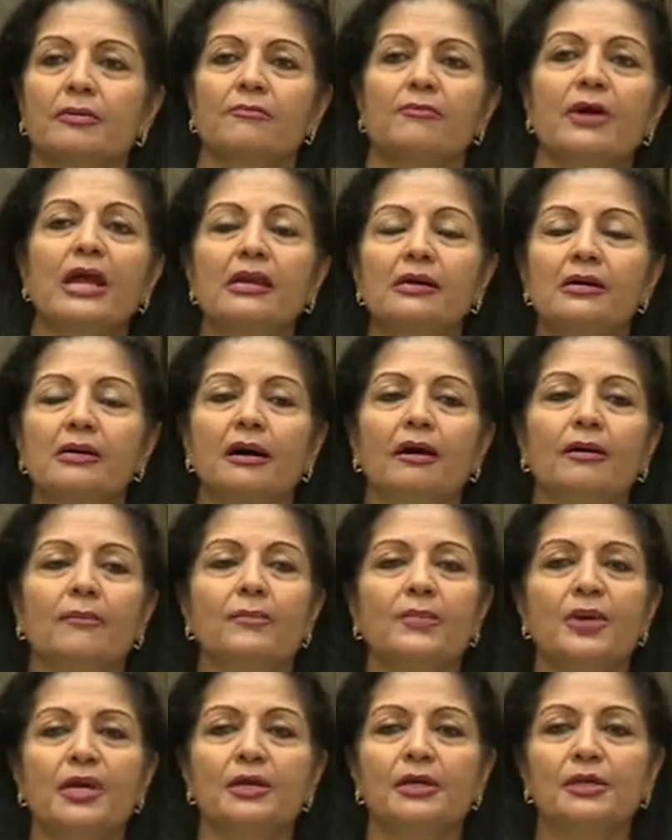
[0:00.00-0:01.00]

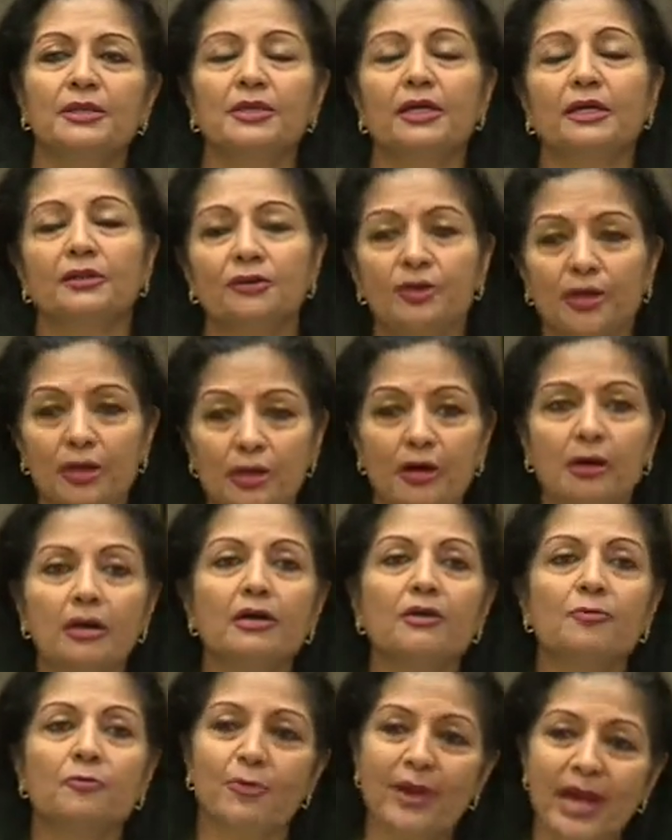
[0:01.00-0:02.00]
welcome the
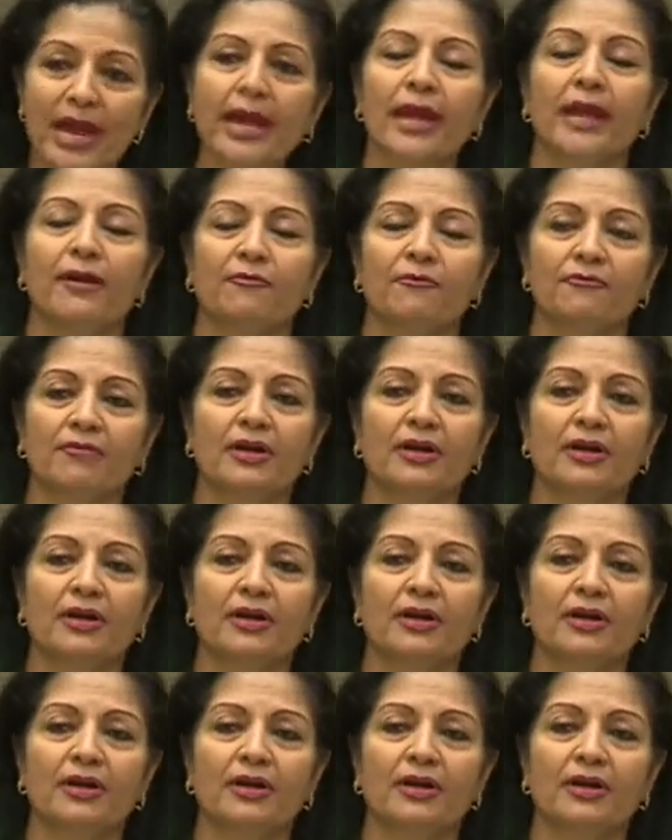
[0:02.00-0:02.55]
third wave